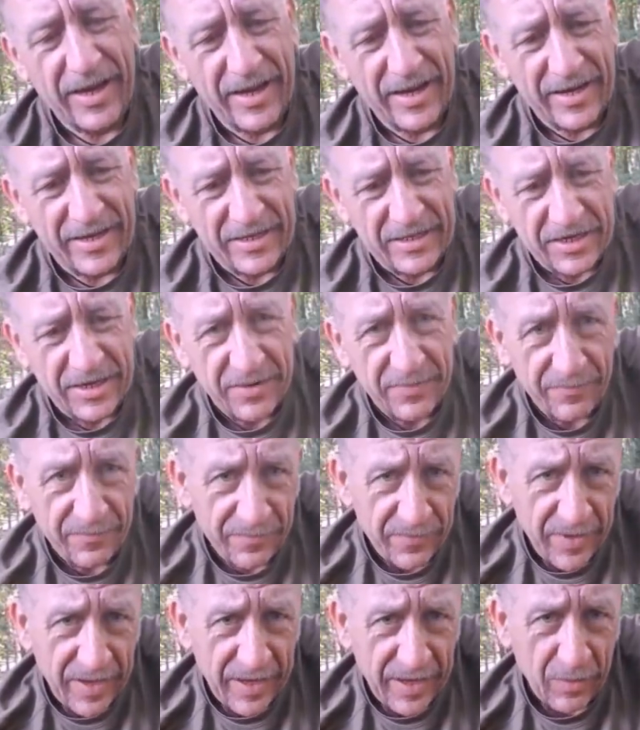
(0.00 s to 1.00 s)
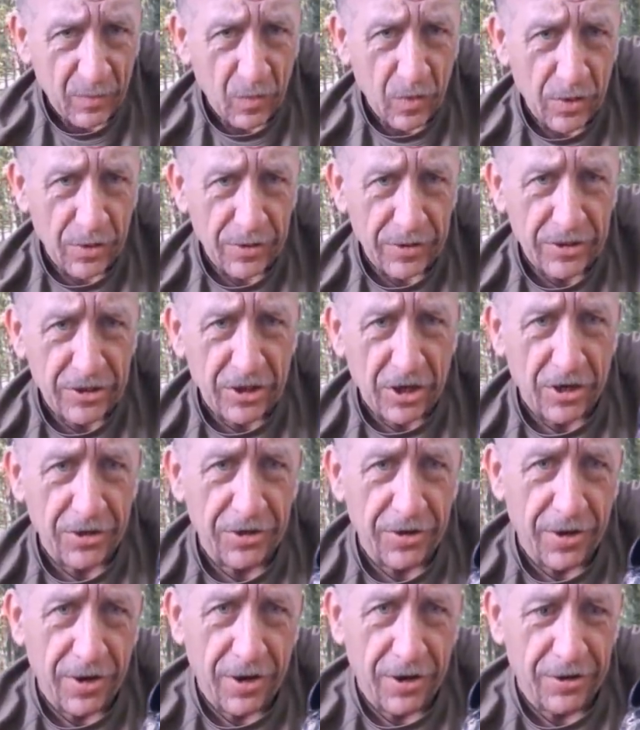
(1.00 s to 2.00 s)
is it works
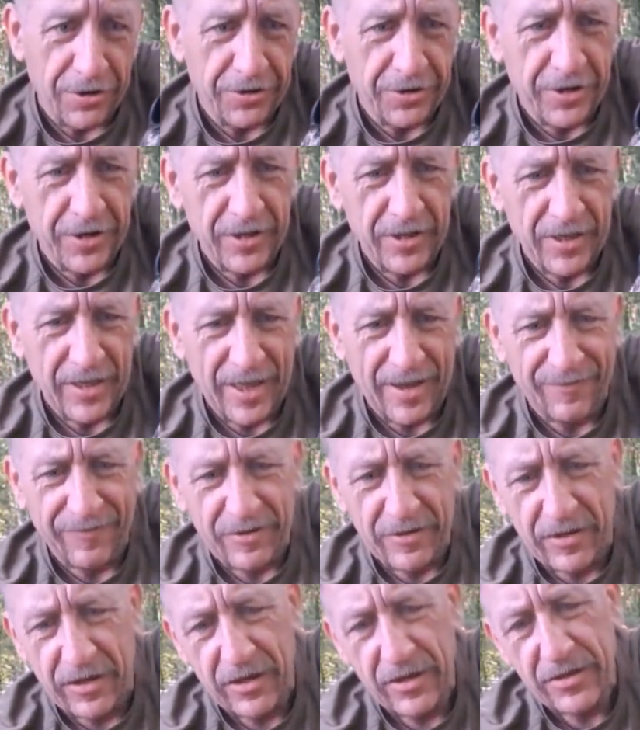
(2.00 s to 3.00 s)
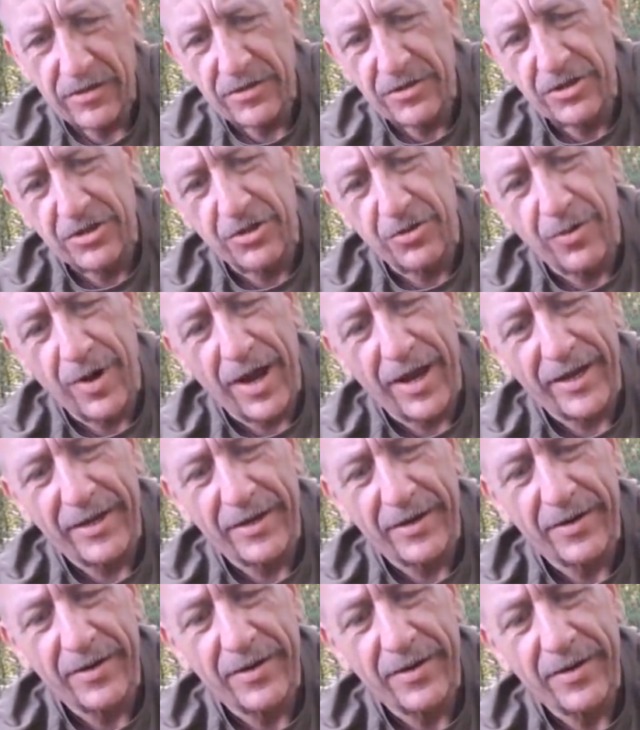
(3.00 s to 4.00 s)
on unlevel
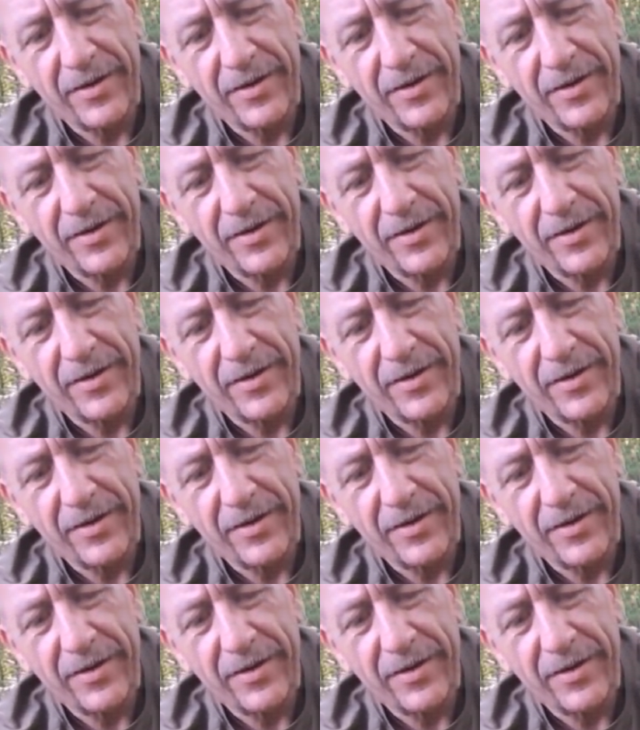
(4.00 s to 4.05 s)
terrain.